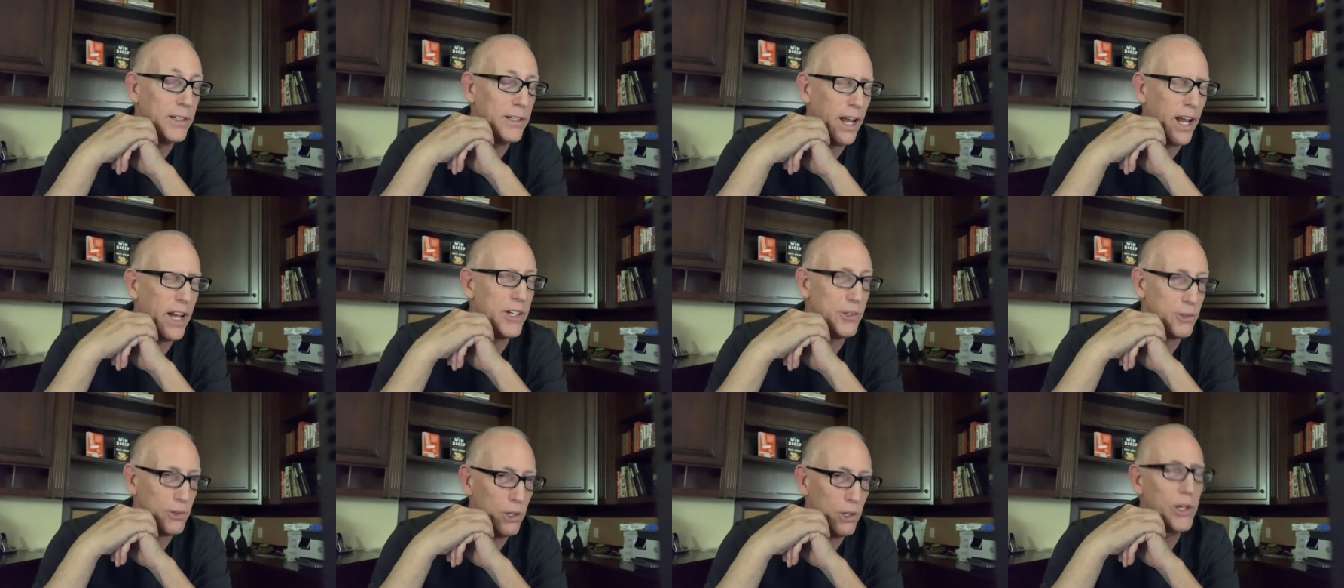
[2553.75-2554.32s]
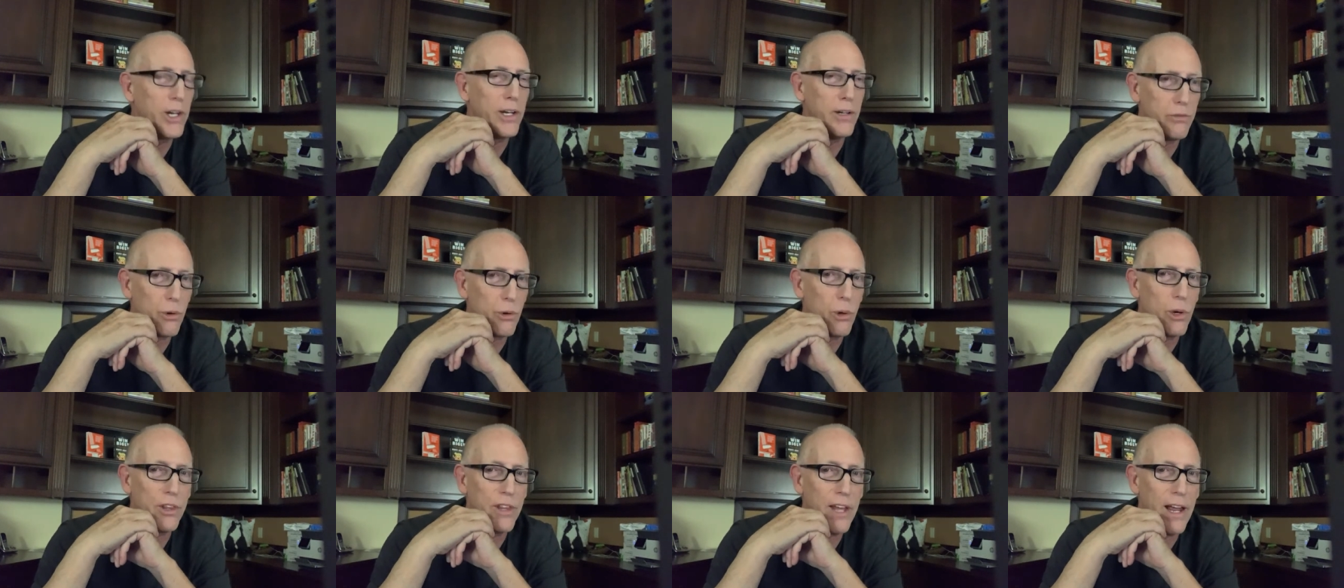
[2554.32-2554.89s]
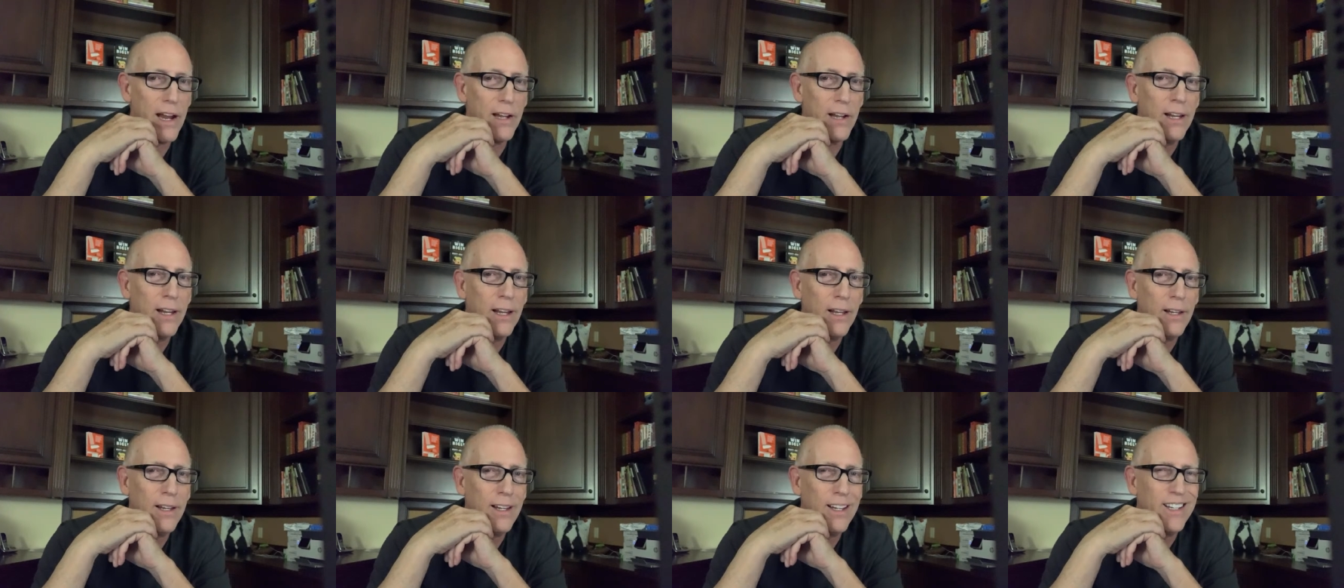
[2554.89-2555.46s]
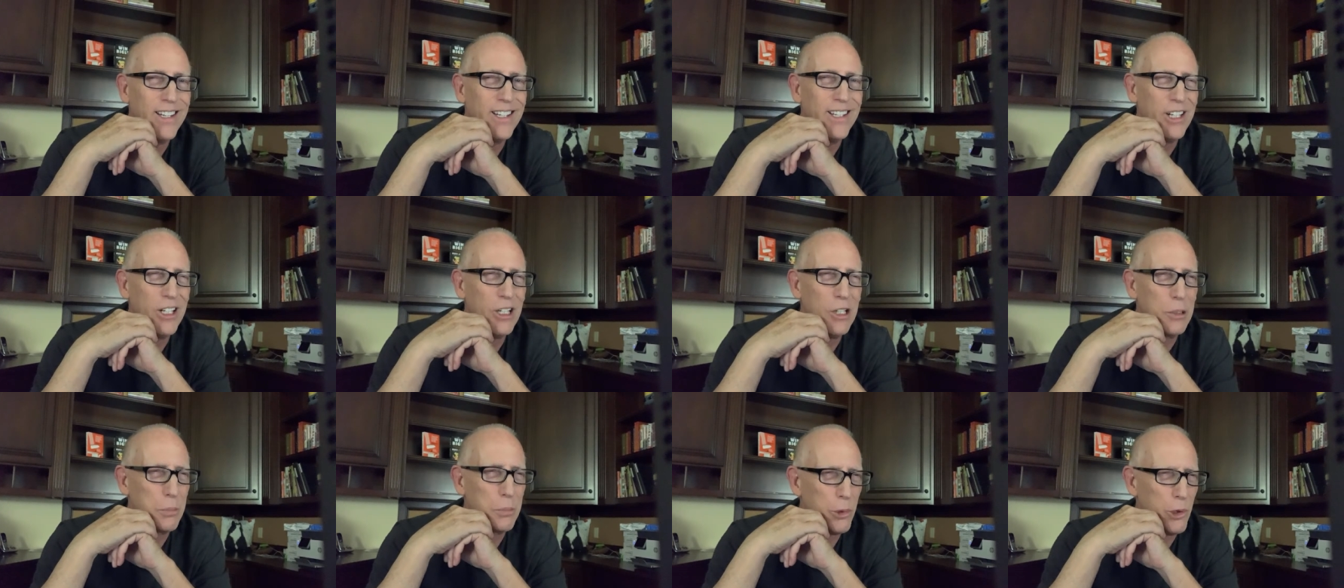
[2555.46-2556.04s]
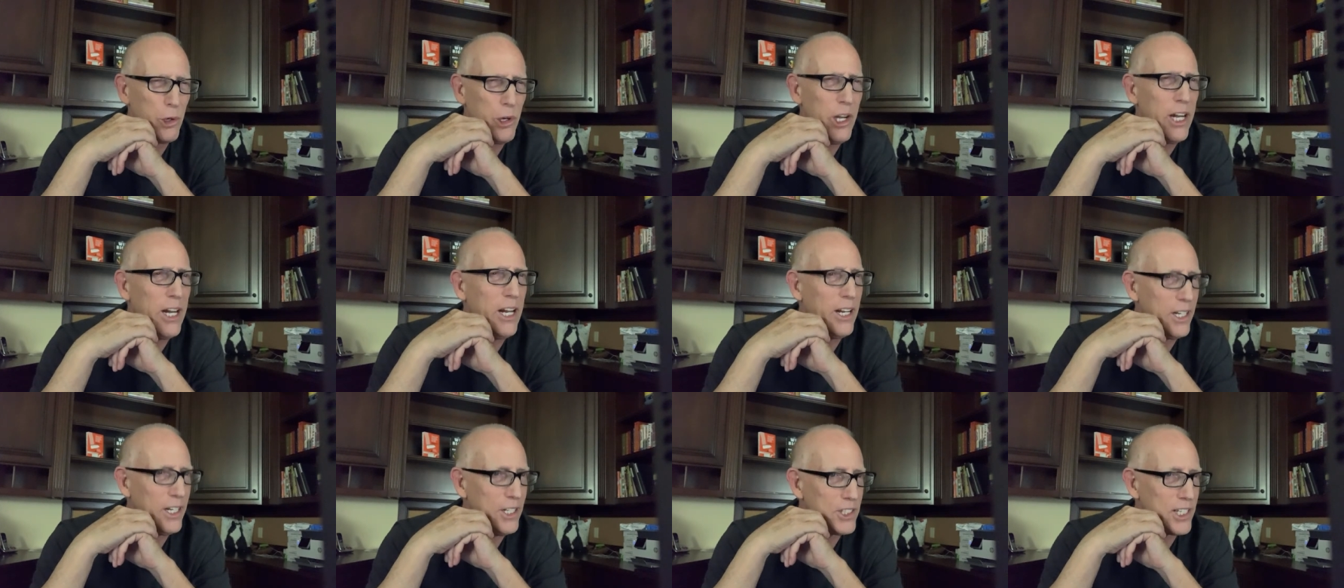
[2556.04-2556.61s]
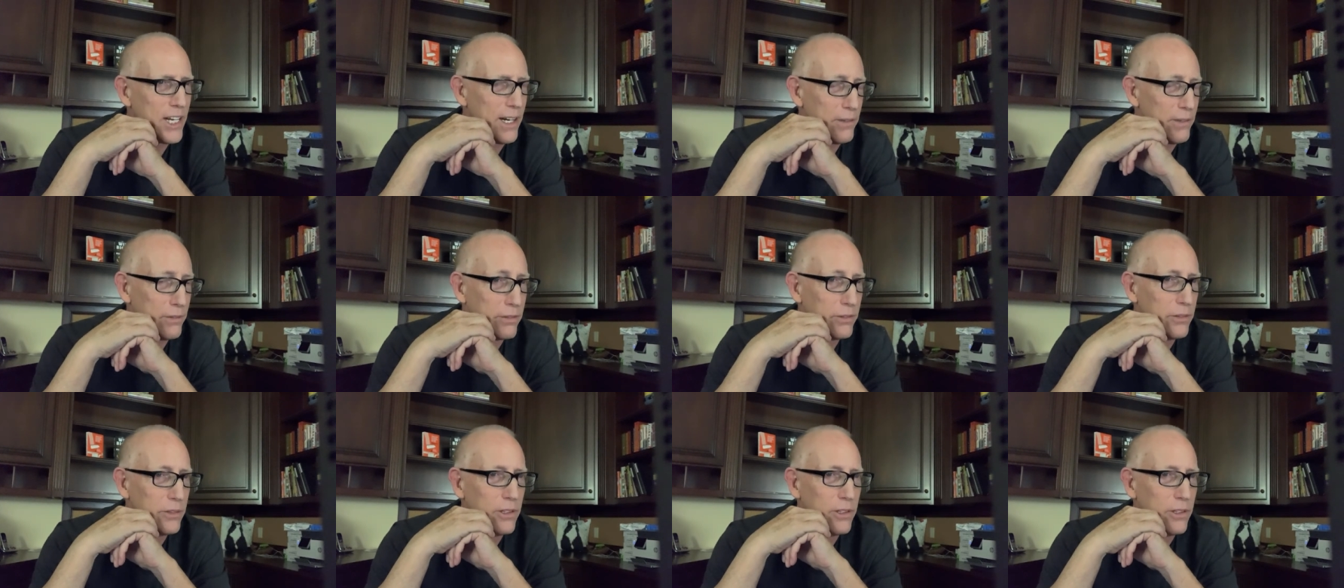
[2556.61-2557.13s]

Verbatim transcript: and you're looking for it then, you're pretty safe.